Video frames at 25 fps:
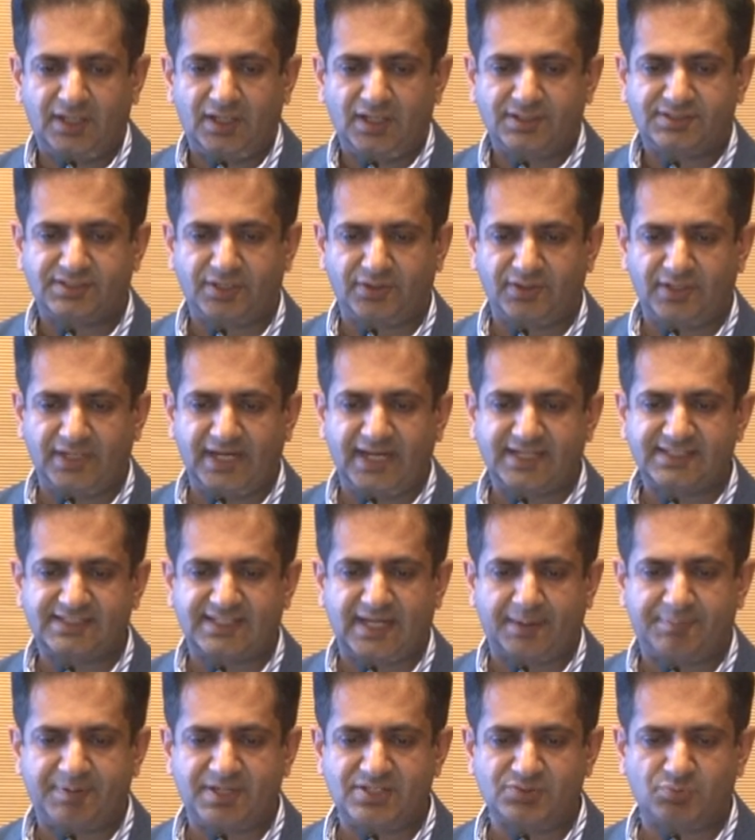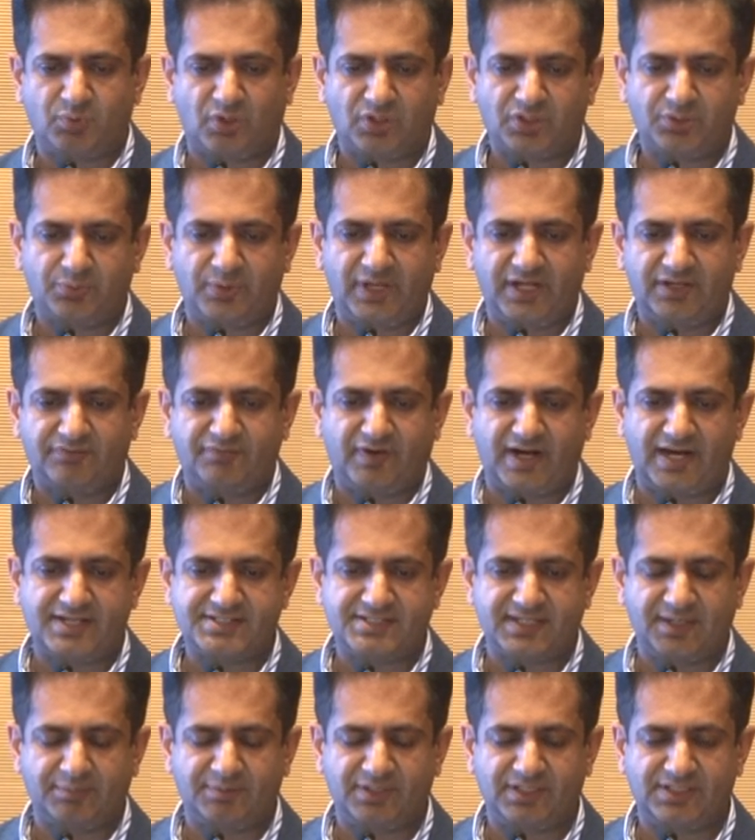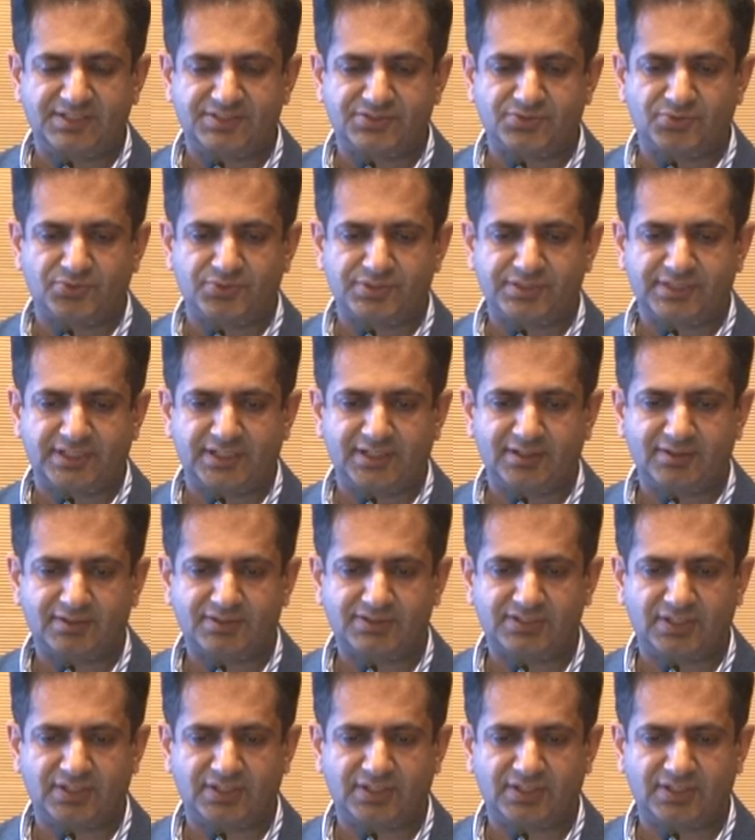So the next step is, what do we advise him and his daughter?